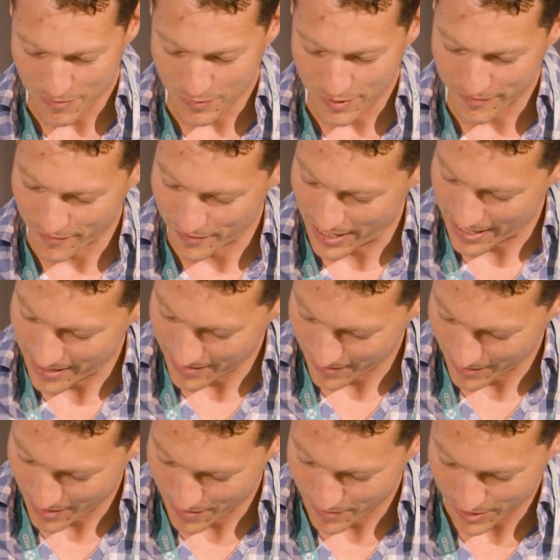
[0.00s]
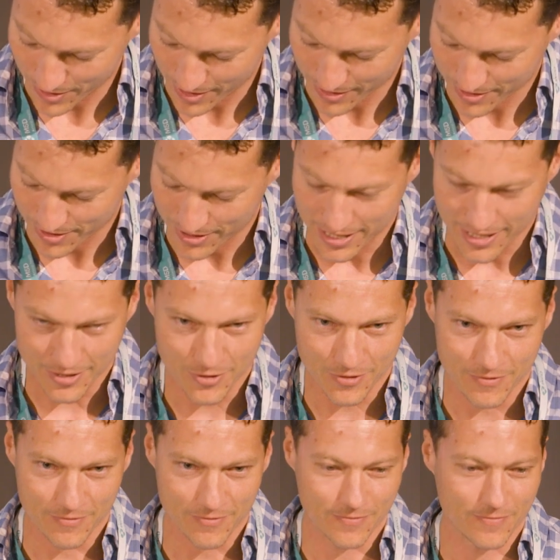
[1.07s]
with that, I would like to thank
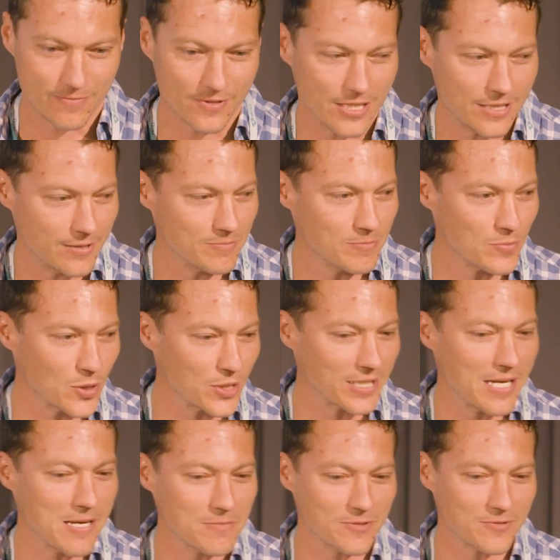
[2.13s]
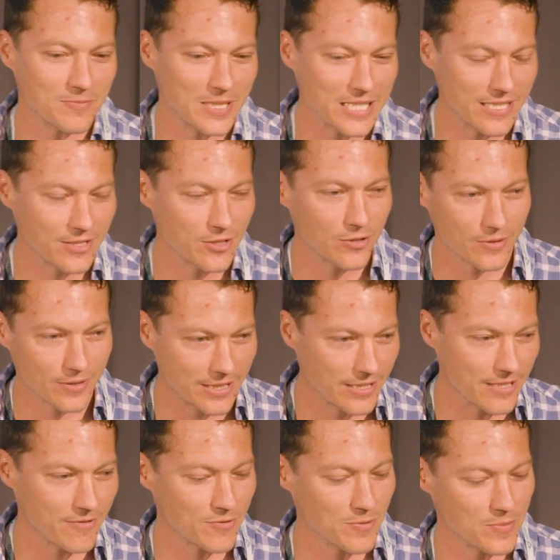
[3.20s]
you for putting up with me, and you're going to
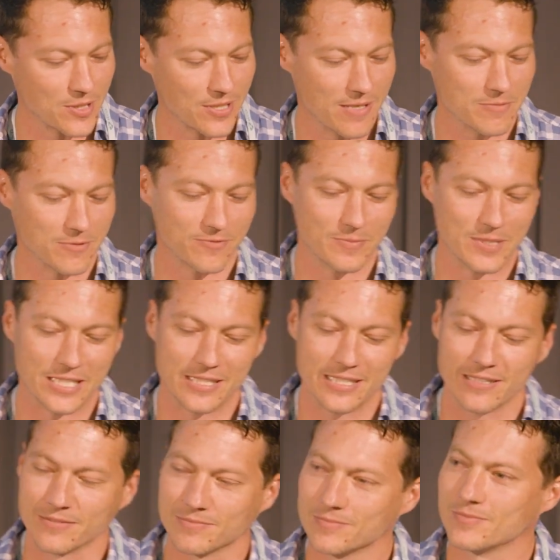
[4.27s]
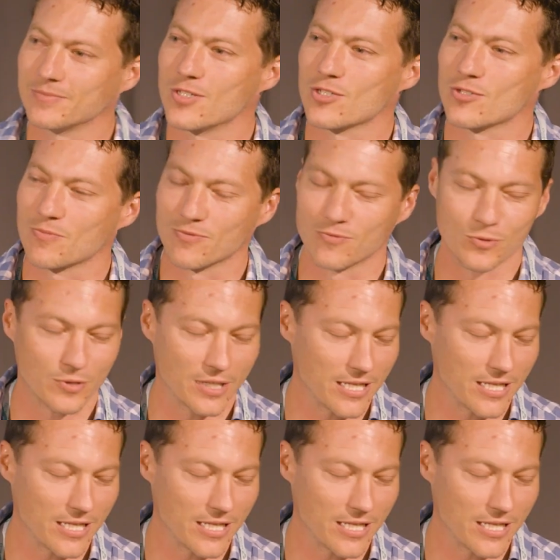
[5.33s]
have to put up with me again just before